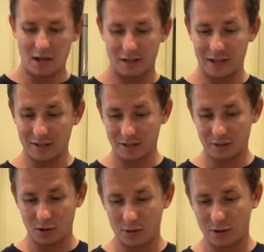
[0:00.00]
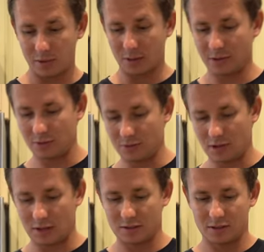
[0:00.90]
that's gonna go in our barbecue
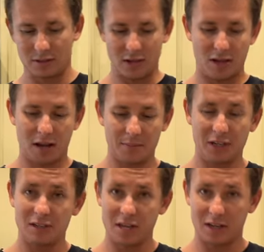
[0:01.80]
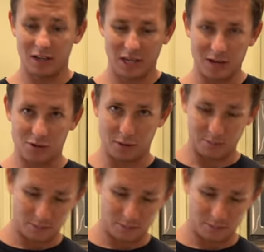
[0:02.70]
sauce. I'm going to take ketchup.